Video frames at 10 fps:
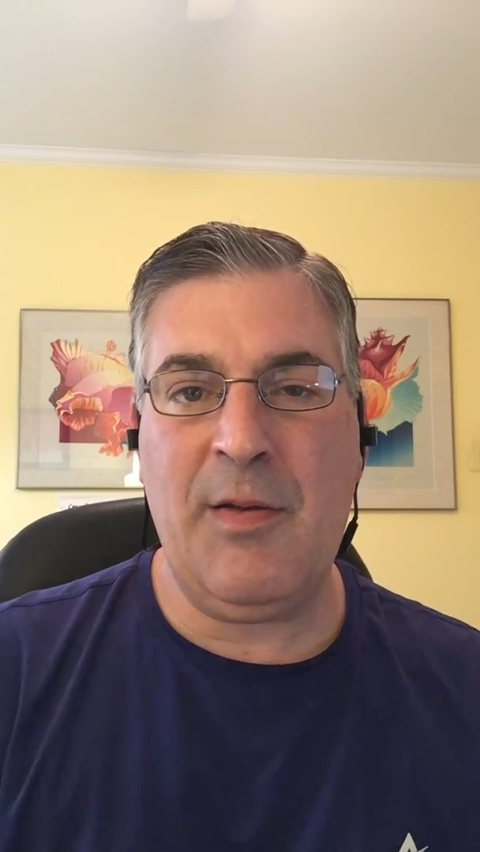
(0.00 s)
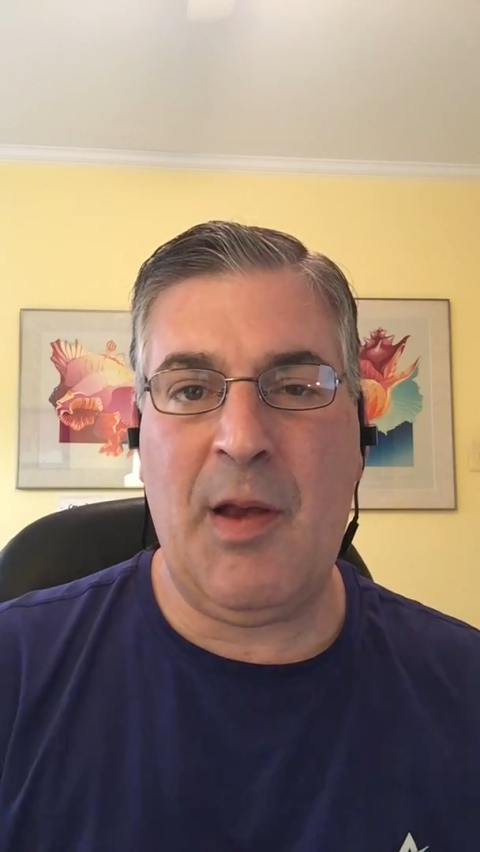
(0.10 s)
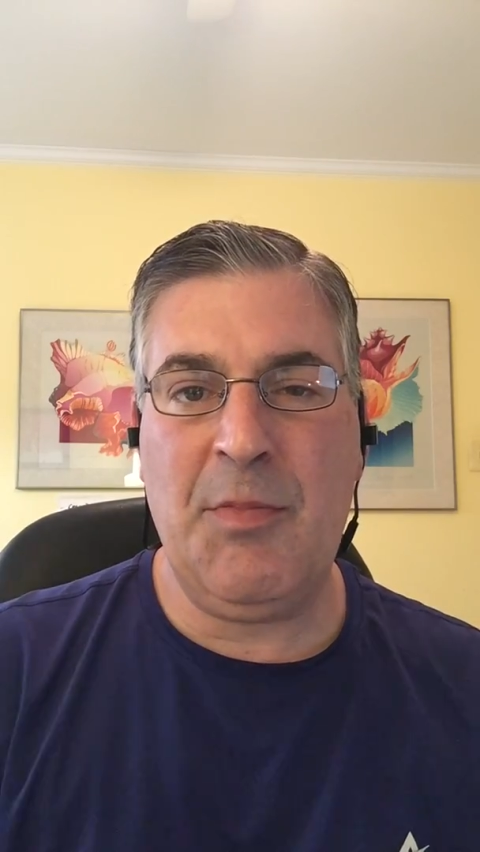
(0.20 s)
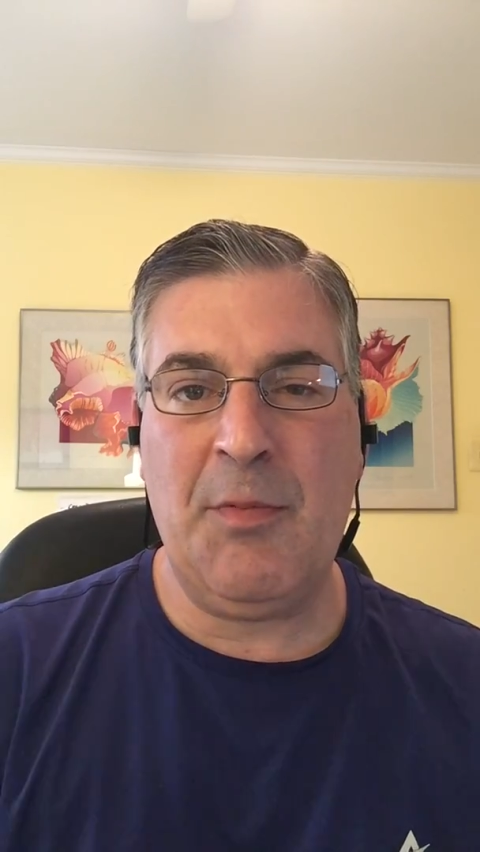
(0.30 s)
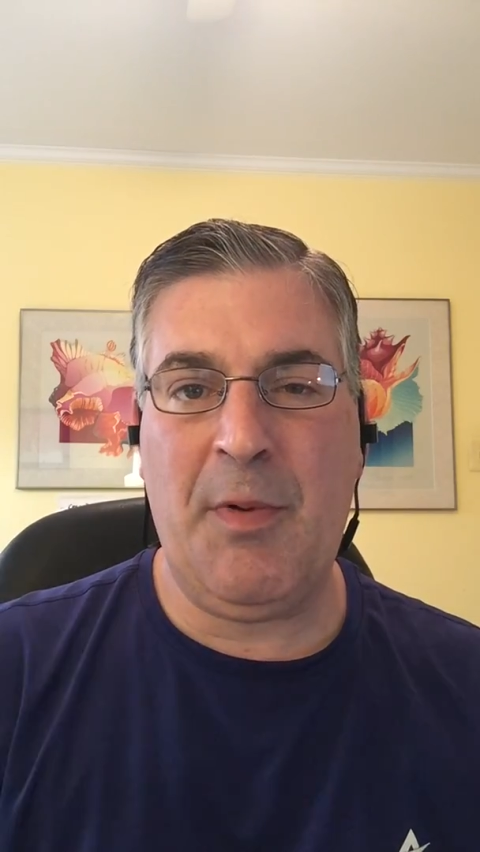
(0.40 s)
the
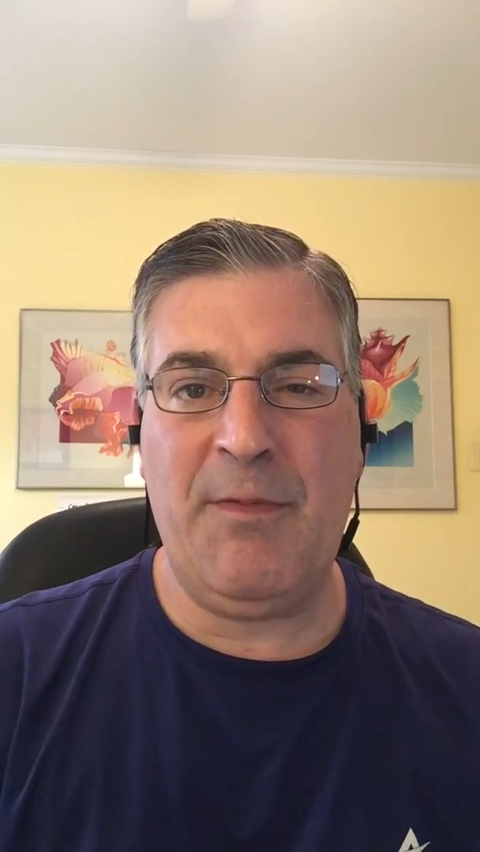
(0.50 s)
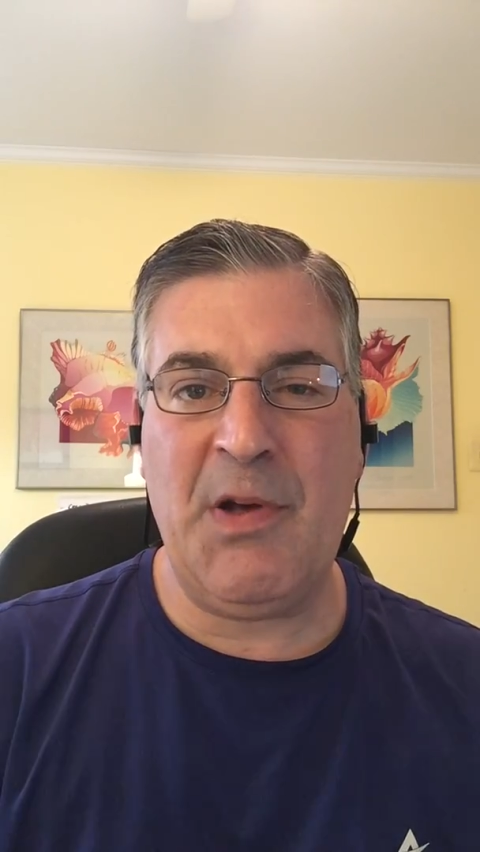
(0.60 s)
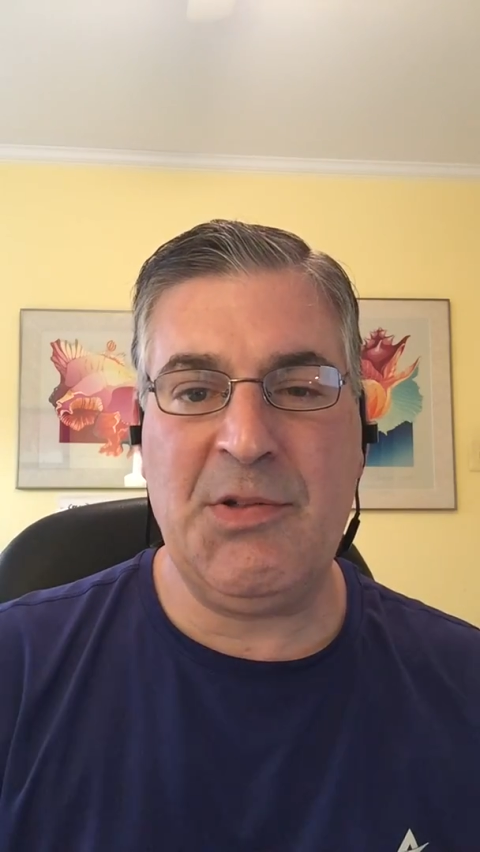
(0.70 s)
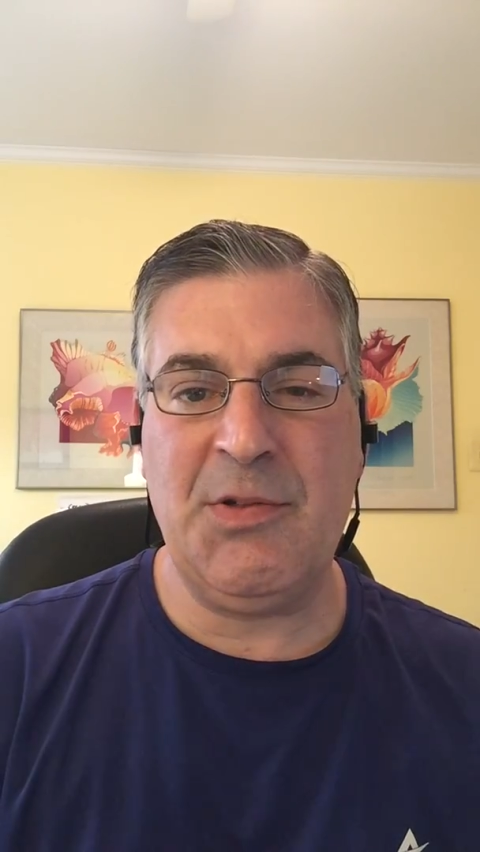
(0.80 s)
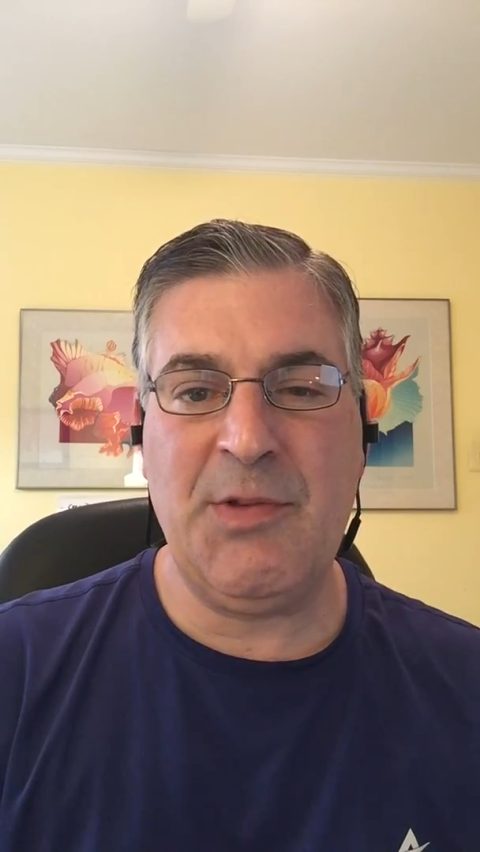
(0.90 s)
types of
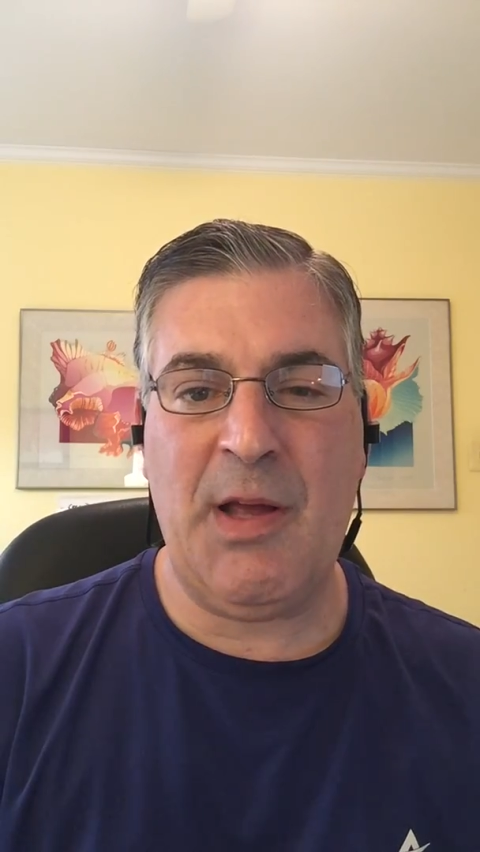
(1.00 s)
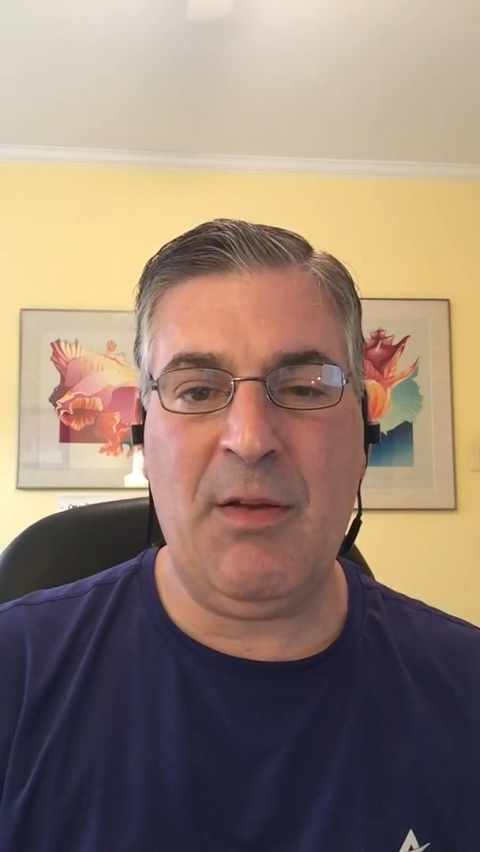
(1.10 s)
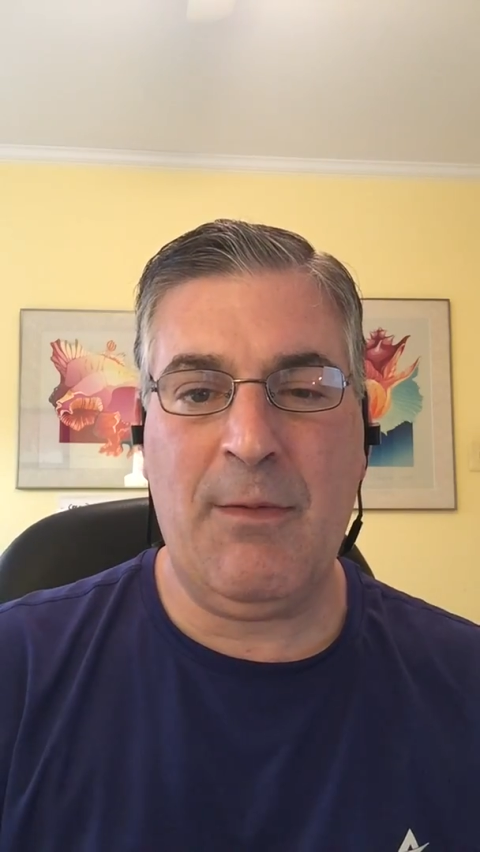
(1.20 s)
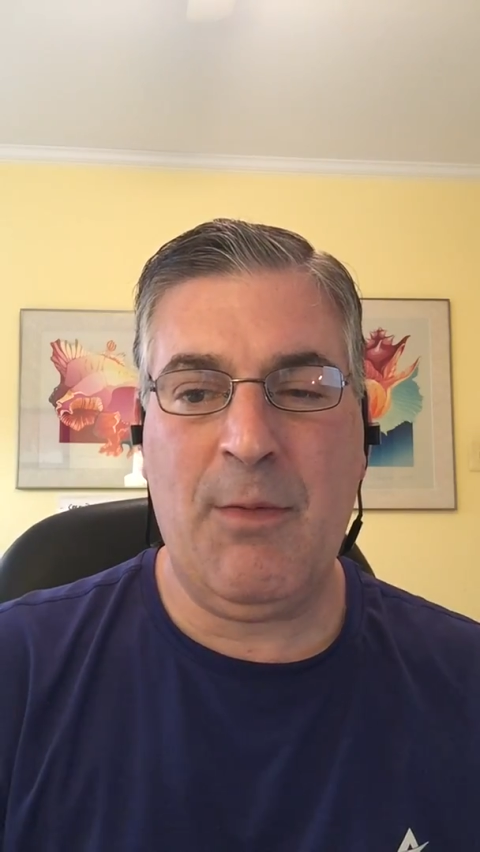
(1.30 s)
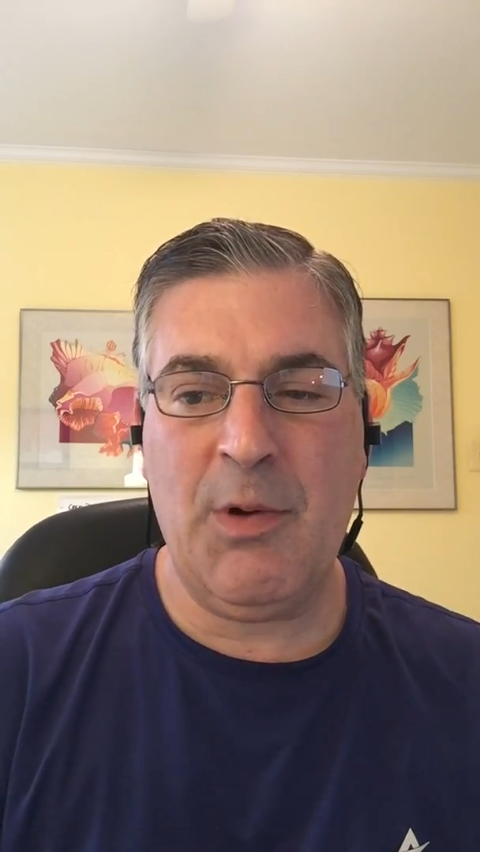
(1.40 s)
professionals I
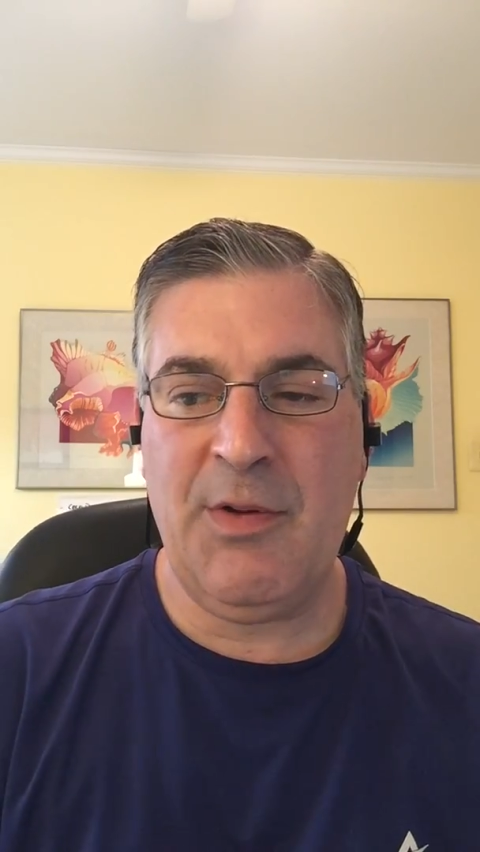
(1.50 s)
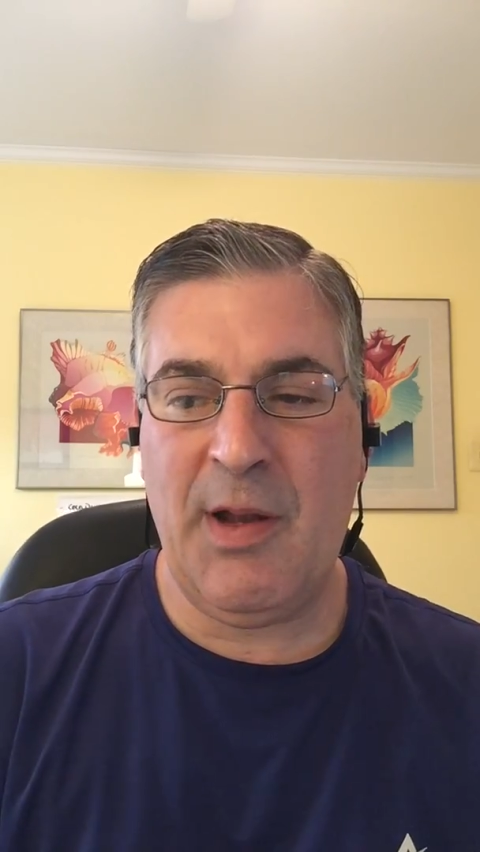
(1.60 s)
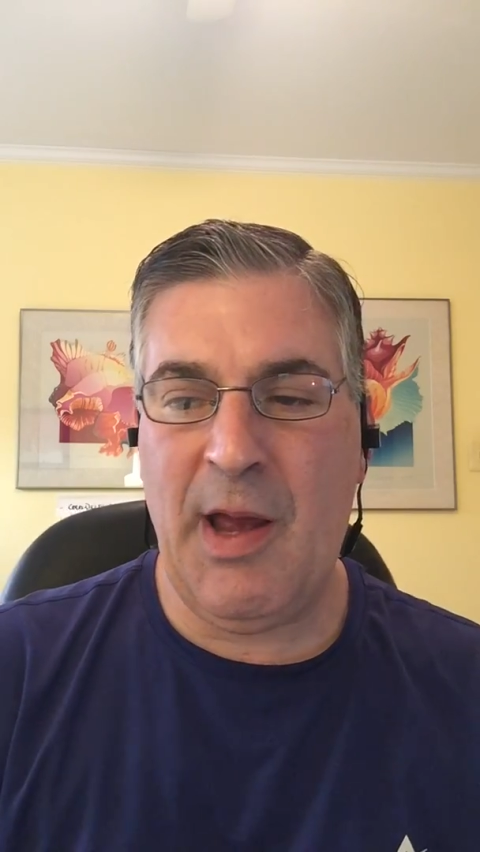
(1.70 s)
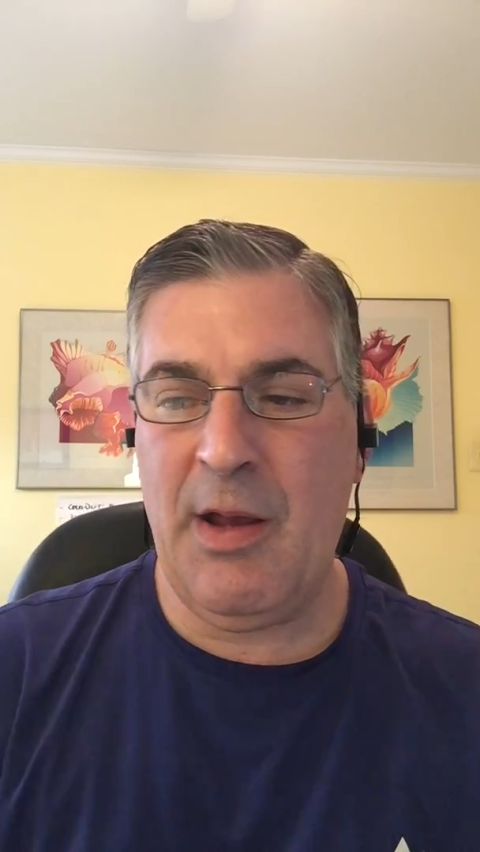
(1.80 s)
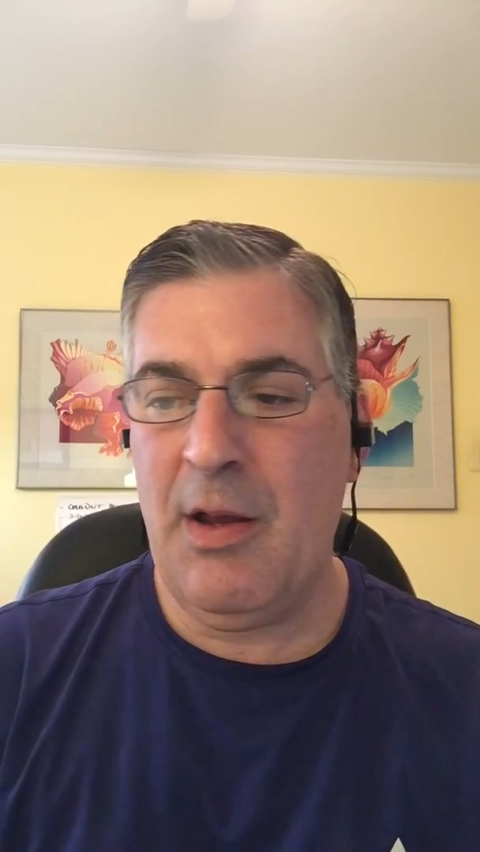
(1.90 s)
look for
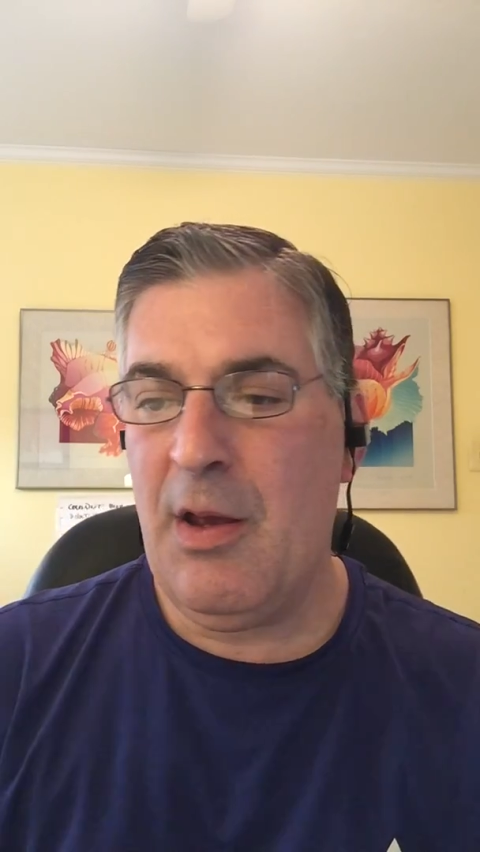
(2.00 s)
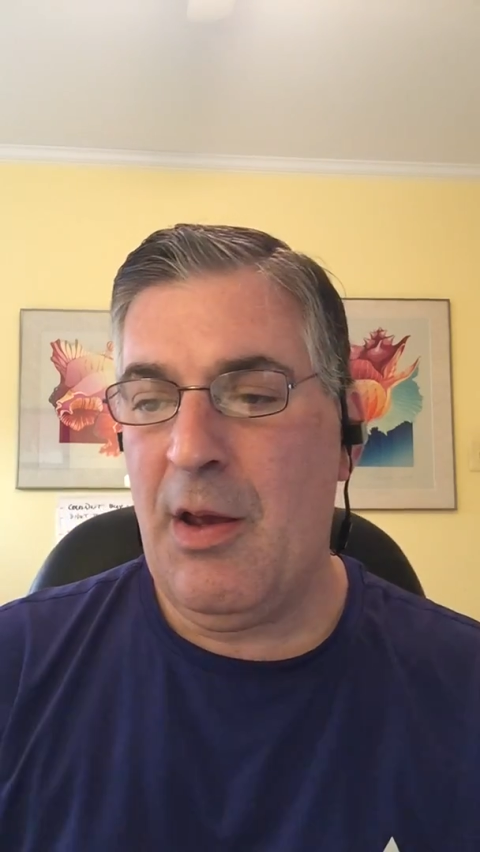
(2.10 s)
today.